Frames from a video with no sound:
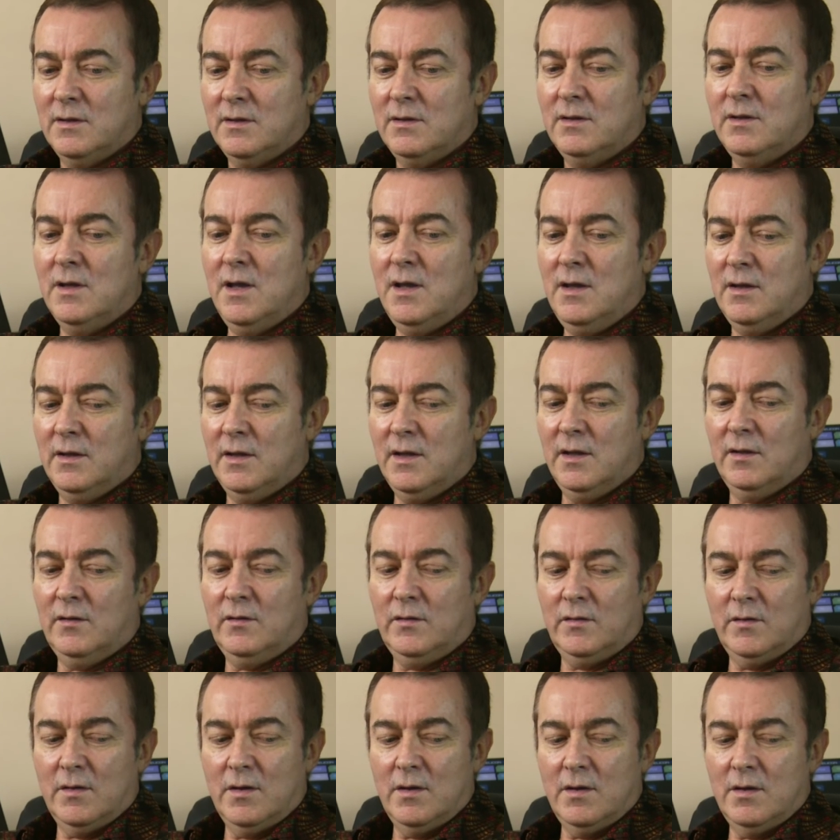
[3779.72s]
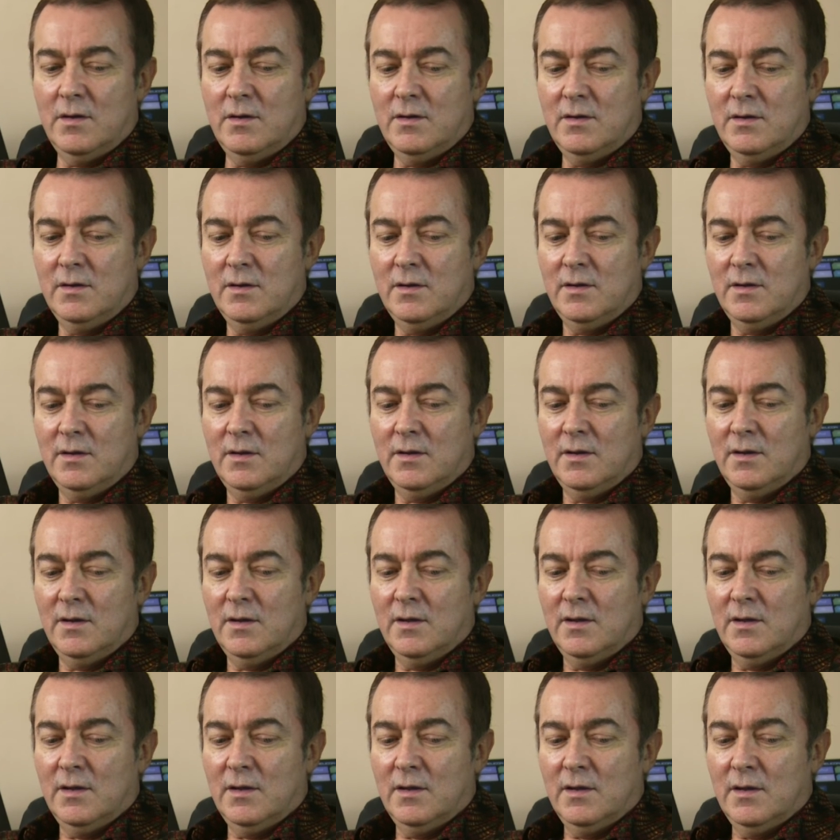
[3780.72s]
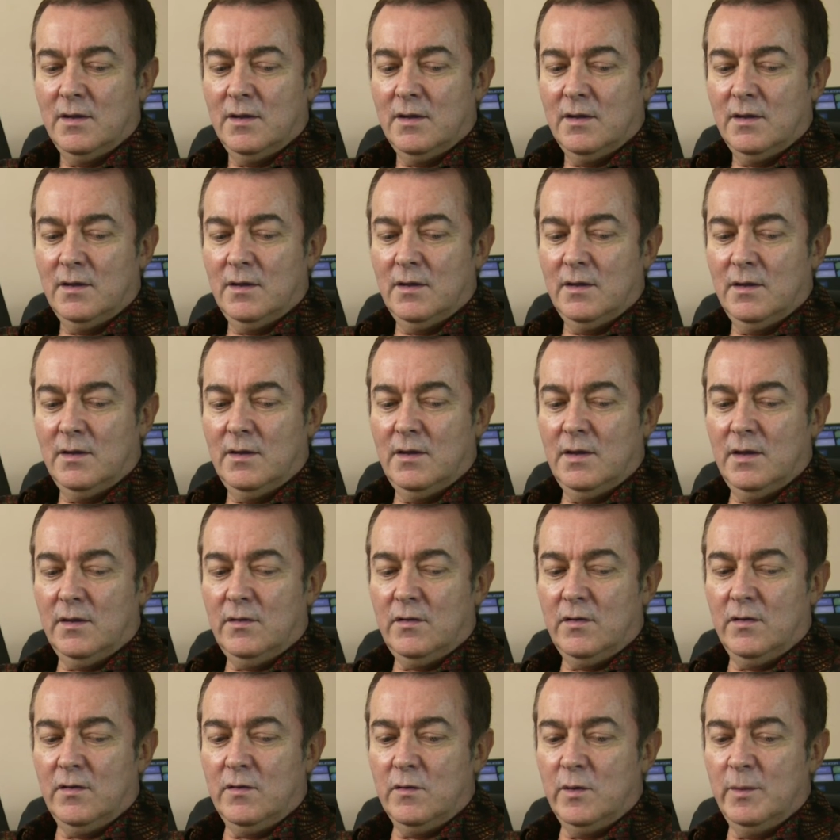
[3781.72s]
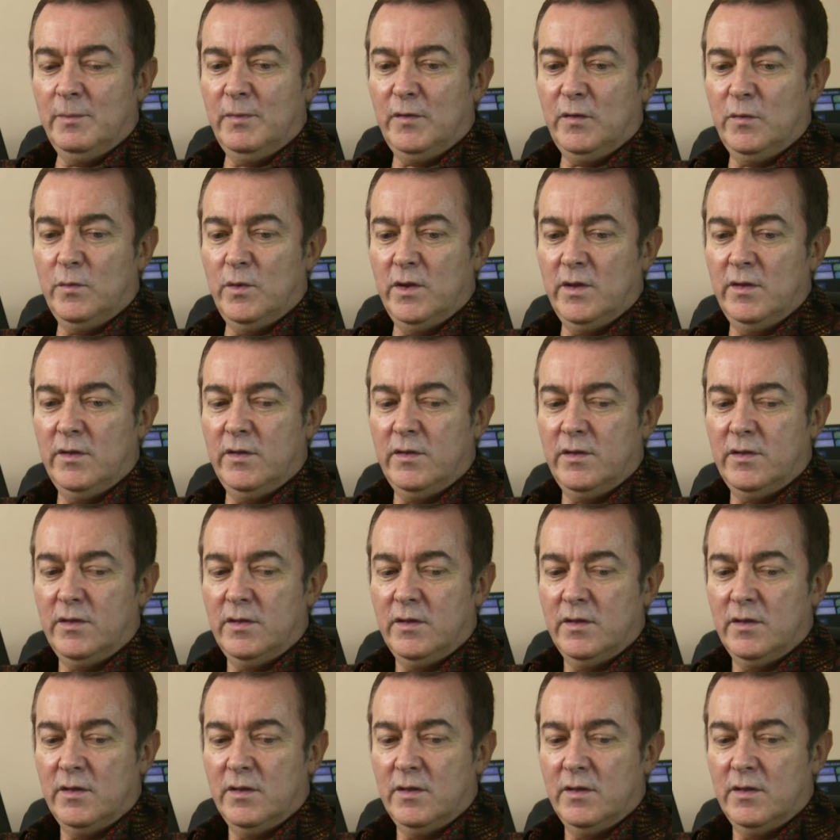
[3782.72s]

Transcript: Yeah, get uh, get to grips with